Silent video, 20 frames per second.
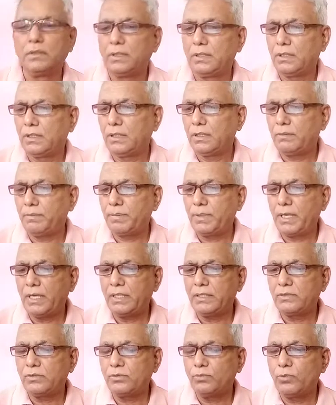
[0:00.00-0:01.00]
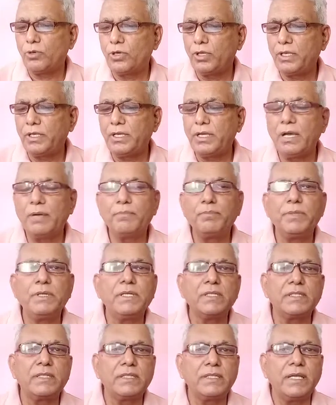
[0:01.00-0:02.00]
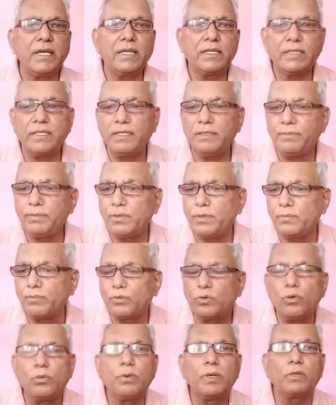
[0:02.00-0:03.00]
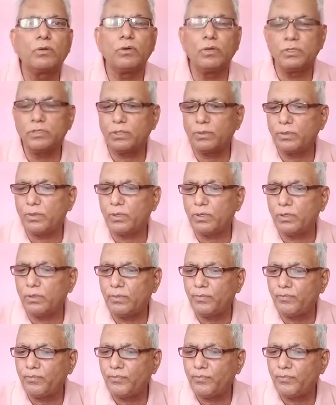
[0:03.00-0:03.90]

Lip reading: Friends, good morning. I'm B.S. Tyati from Global College of Law.